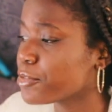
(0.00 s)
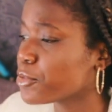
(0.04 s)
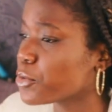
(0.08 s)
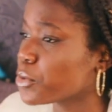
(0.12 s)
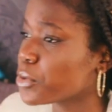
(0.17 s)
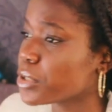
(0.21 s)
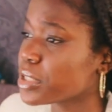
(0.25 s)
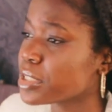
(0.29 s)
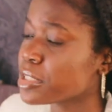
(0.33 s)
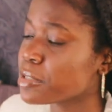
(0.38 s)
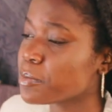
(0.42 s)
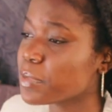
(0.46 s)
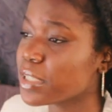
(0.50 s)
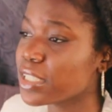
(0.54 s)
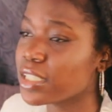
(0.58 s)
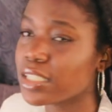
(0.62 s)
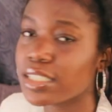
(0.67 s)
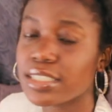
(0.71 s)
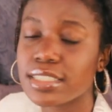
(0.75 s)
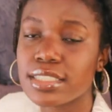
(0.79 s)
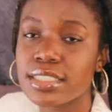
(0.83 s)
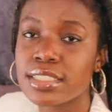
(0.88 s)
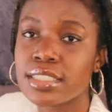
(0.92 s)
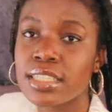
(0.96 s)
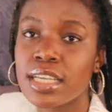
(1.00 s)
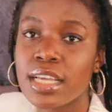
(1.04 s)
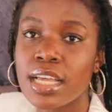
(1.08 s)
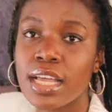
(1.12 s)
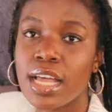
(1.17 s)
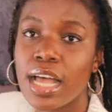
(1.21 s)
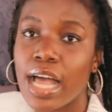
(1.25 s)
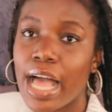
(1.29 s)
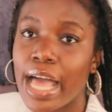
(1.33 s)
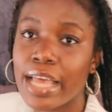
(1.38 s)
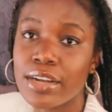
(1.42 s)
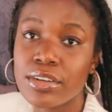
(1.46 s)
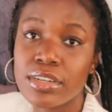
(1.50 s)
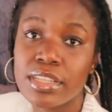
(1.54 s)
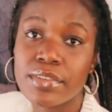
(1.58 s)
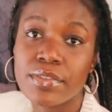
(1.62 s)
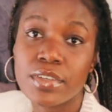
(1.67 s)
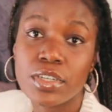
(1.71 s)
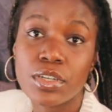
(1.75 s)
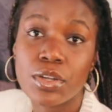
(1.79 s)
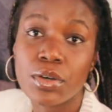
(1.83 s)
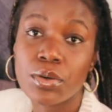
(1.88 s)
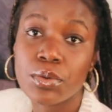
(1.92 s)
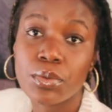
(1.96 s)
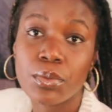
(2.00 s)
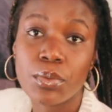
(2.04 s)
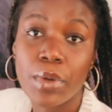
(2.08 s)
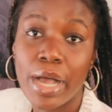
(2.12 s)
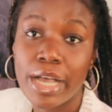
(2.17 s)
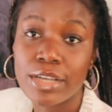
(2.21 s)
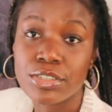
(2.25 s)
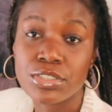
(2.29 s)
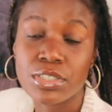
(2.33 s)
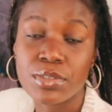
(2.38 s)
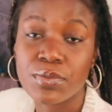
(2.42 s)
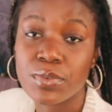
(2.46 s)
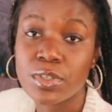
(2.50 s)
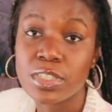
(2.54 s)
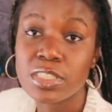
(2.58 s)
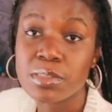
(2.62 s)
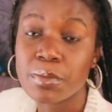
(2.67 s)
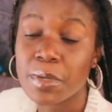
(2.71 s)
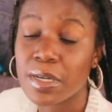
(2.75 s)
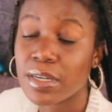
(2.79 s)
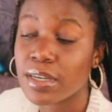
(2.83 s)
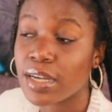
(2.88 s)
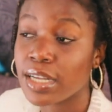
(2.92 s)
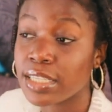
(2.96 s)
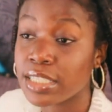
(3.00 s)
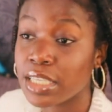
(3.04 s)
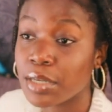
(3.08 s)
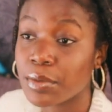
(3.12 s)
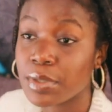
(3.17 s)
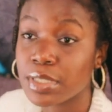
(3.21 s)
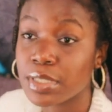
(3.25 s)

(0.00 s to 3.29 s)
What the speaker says: Haven't said too much inside my heart,